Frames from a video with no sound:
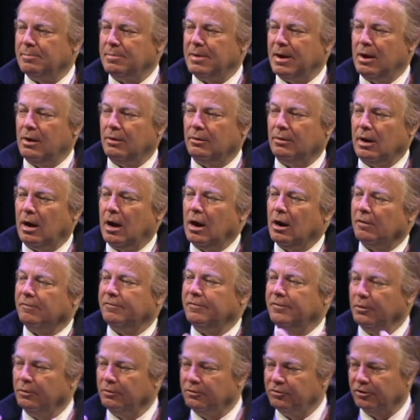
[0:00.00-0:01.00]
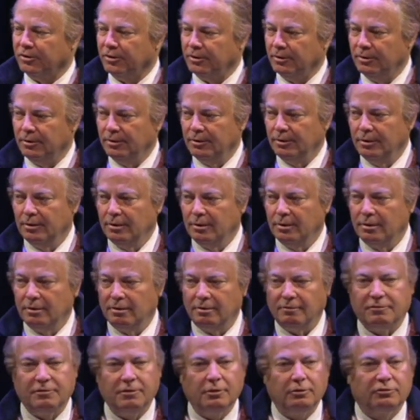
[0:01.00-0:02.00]
about our future,
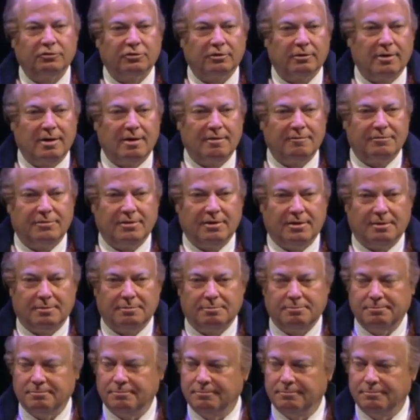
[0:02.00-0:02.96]
the future of the